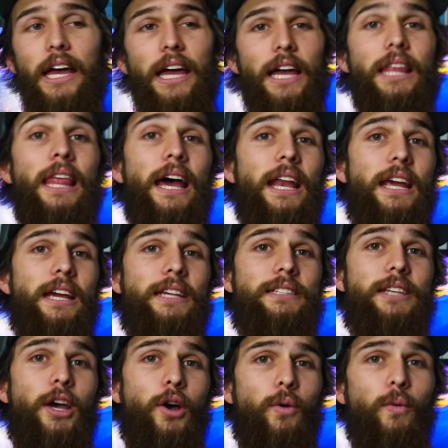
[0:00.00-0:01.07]
and that
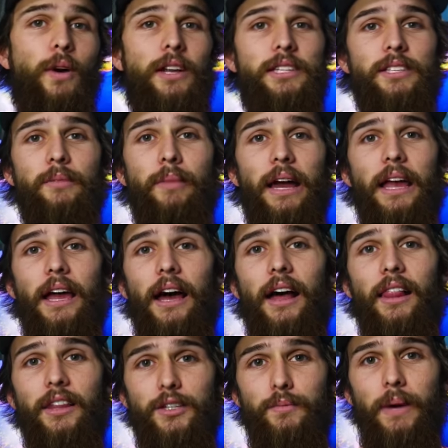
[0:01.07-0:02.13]
is what is in my
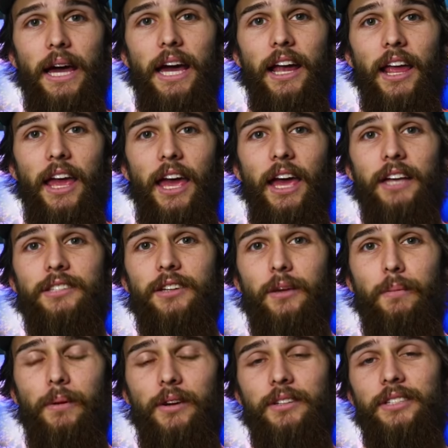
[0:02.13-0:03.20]
college bag as a
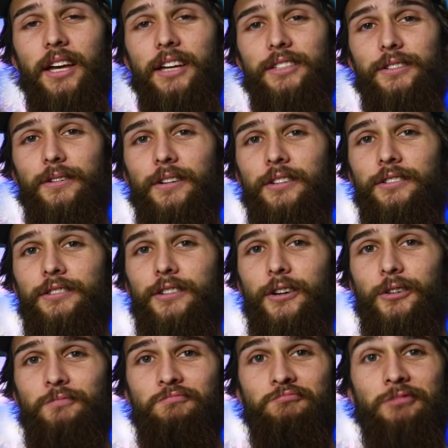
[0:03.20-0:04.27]
computer science student.
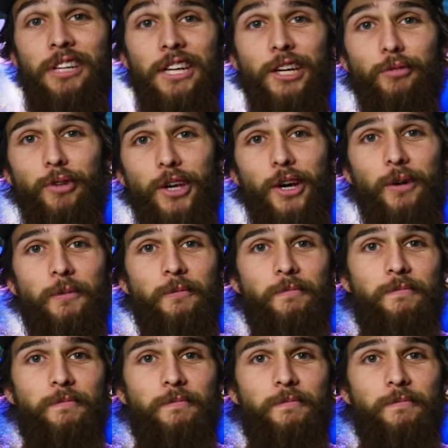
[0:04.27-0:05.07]
So here we go.